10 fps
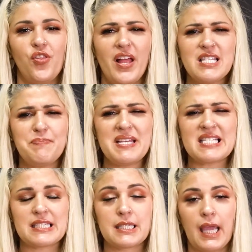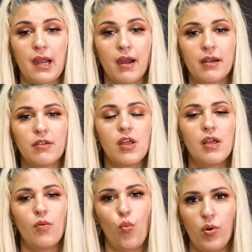let's be scared
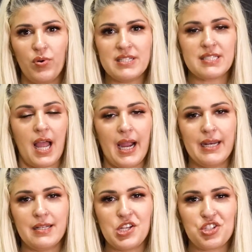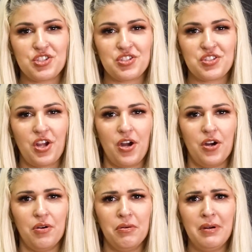when we sign
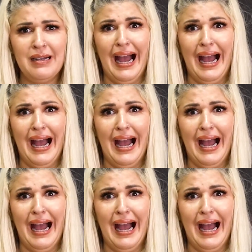snow